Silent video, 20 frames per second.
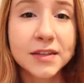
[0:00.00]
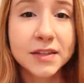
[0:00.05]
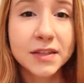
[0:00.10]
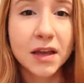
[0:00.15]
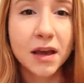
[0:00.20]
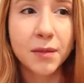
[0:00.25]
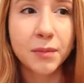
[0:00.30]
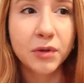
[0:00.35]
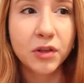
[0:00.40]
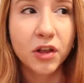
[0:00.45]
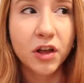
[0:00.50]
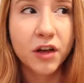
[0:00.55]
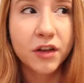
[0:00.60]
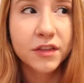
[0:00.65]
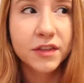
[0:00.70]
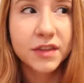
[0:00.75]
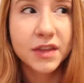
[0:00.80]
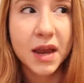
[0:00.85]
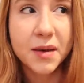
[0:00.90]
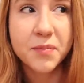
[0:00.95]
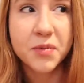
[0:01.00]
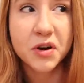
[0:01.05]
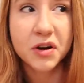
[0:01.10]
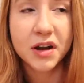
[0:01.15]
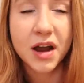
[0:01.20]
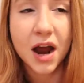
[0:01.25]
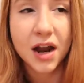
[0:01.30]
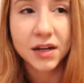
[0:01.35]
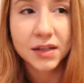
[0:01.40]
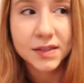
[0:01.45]
some cloth diaper
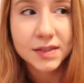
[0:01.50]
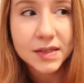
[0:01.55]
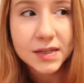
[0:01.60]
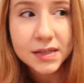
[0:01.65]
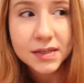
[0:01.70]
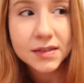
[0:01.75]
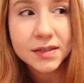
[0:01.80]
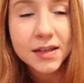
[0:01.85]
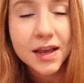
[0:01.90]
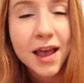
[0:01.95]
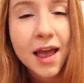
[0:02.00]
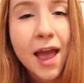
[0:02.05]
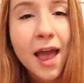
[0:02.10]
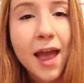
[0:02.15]
goddesses